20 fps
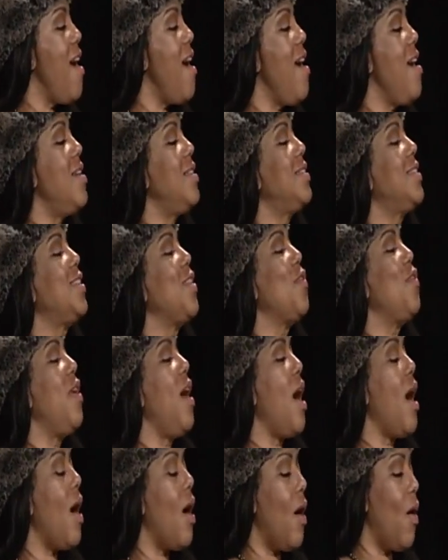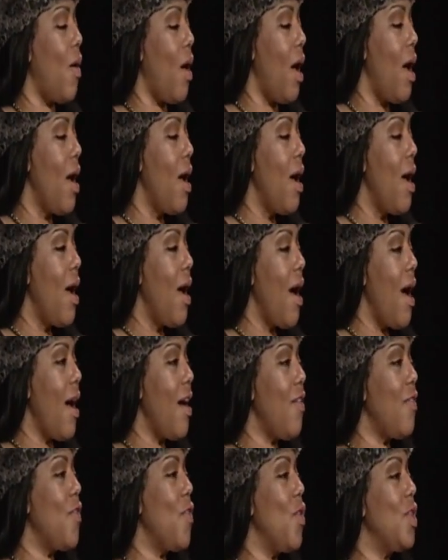And so now I
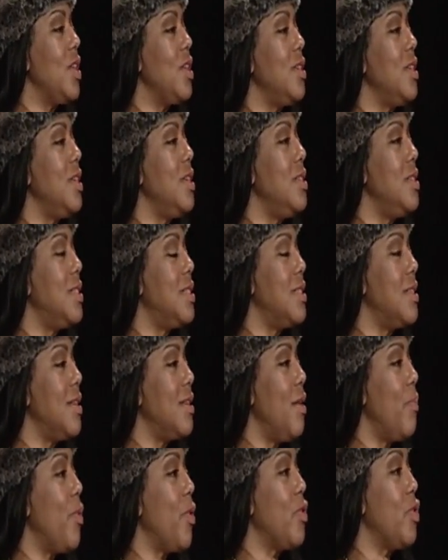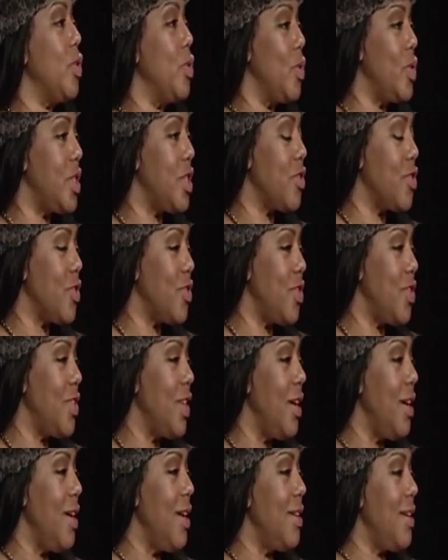have all of these producers
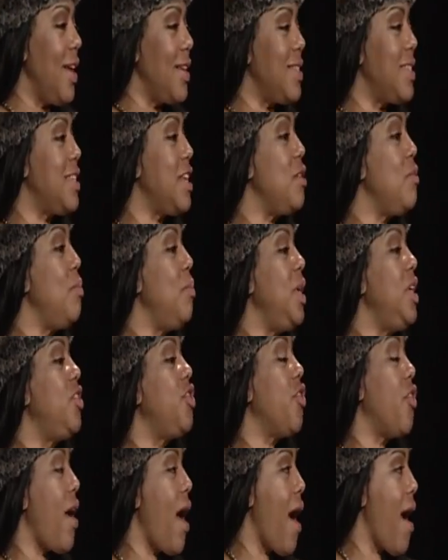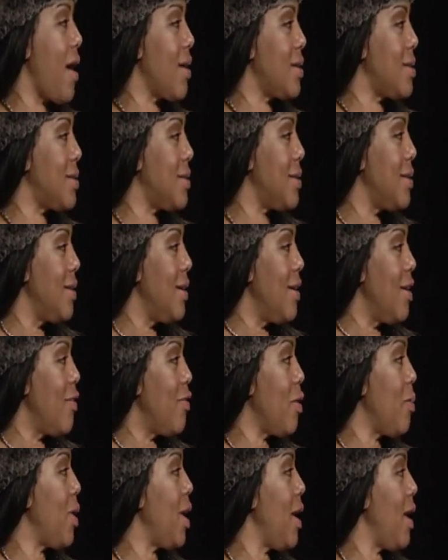that sent me tracks
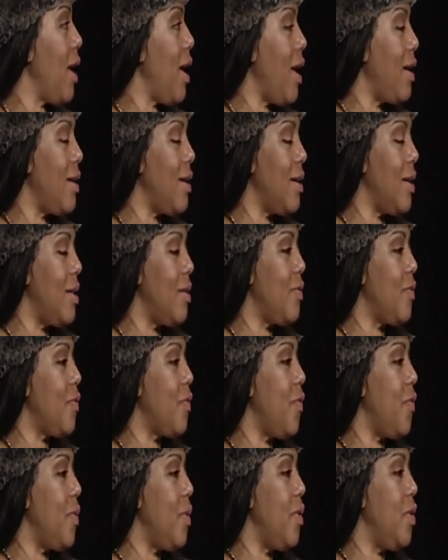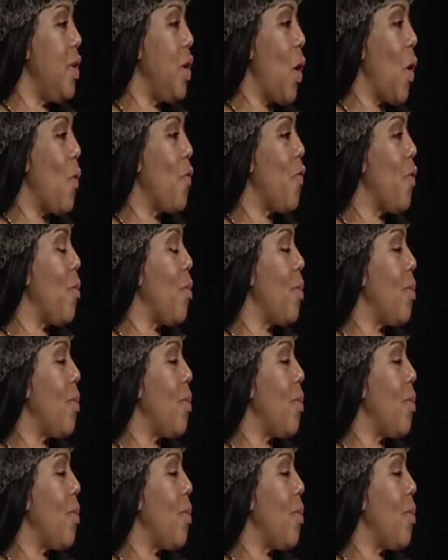from Atlanta, from